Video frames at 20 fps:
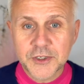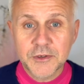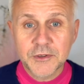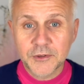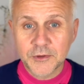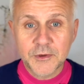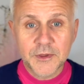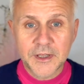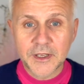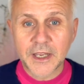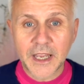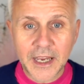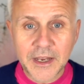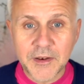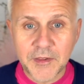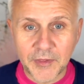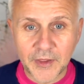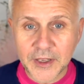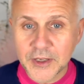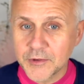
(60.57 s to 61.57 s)
do the kind
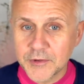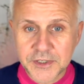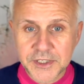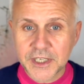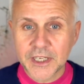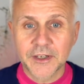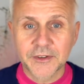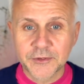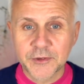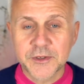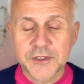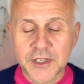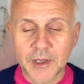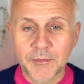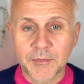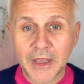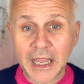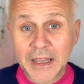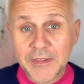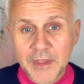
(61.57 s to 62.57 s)
thing, you say or do
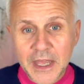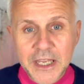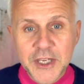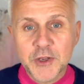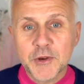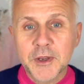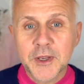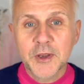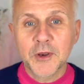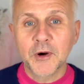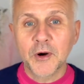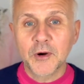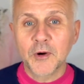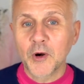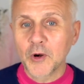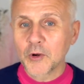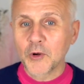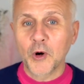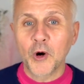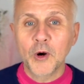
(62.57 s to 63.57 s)
something, and then you
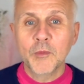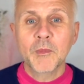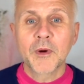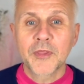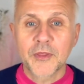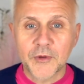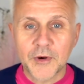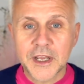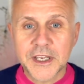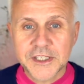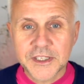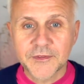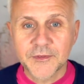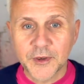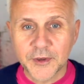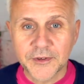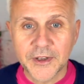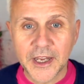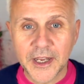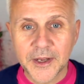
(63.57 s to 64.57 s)
go on with the rest of your
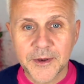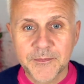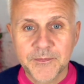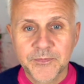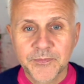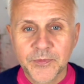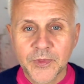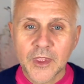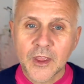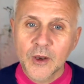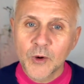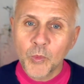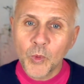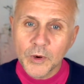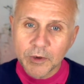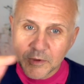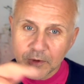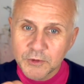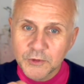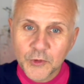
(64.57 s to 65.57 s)
day. What
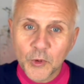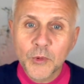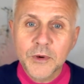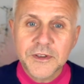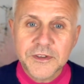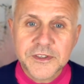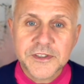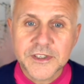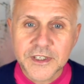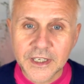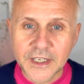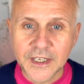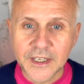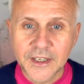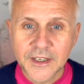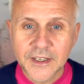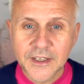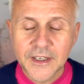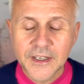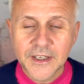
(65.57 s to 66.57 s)
you don't see
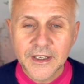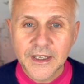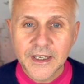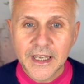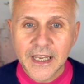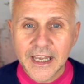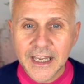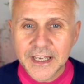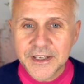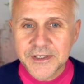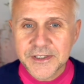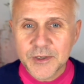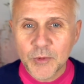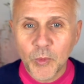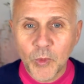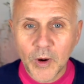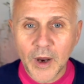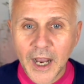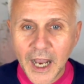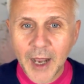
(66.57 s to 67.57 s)
is
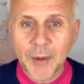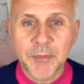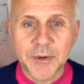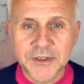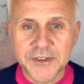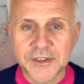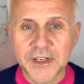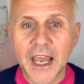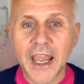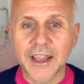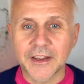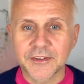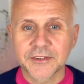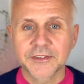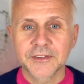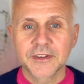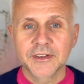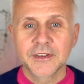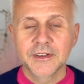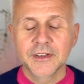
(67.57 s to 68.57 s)
what happens
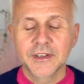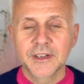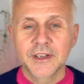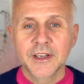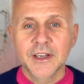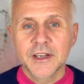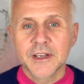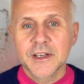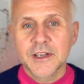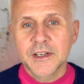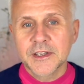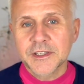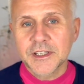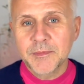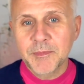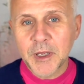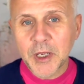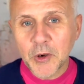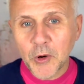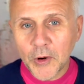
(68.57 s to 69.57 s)
next. See,
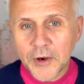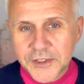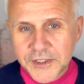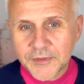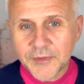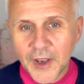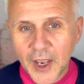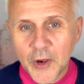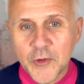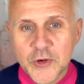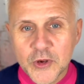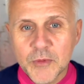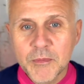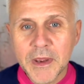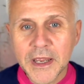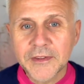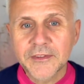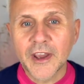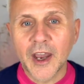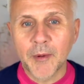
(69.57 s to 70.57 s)
because of how you
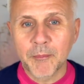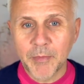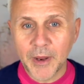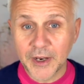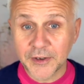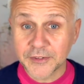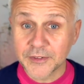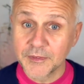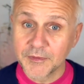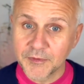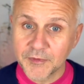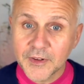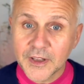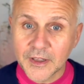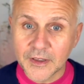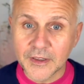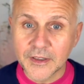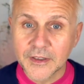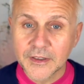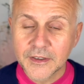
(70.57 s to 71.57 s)
made that person feel,